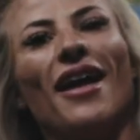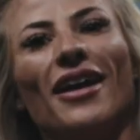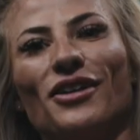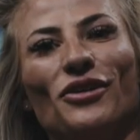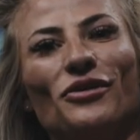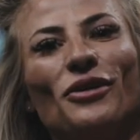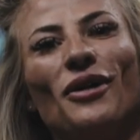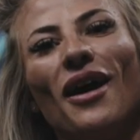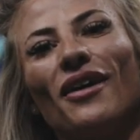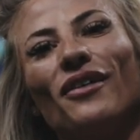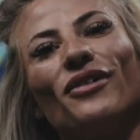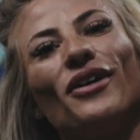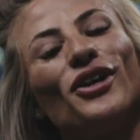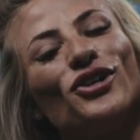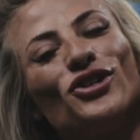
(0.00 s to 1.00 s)
and you will
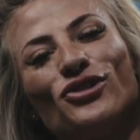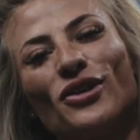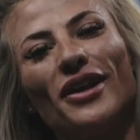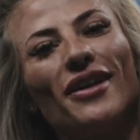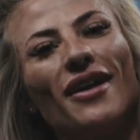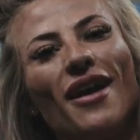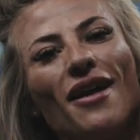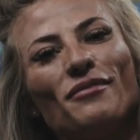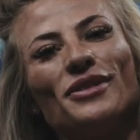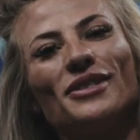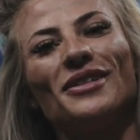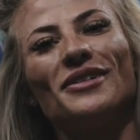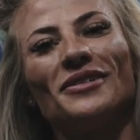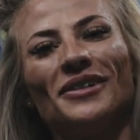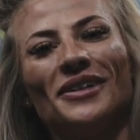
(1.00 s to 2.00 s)
have shredded
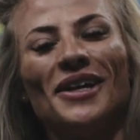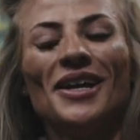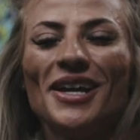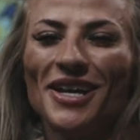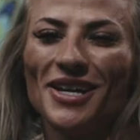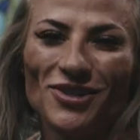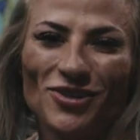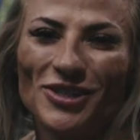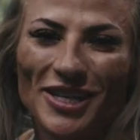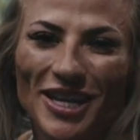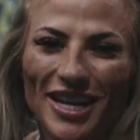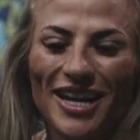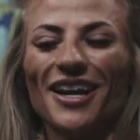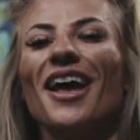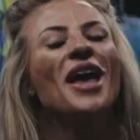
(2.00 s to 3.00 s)
abs. Just
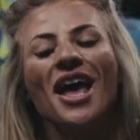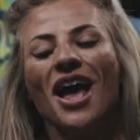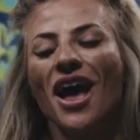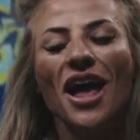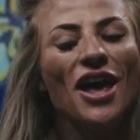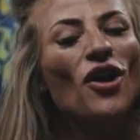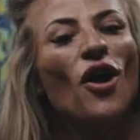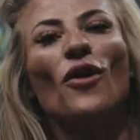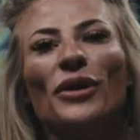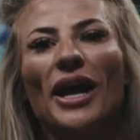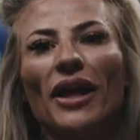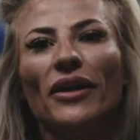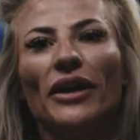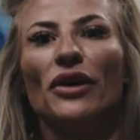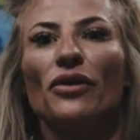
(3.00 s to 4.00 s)
kidding. In all
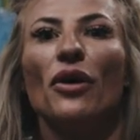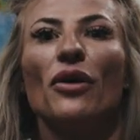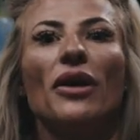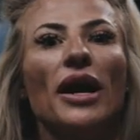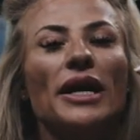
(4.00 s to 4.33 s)
reality though,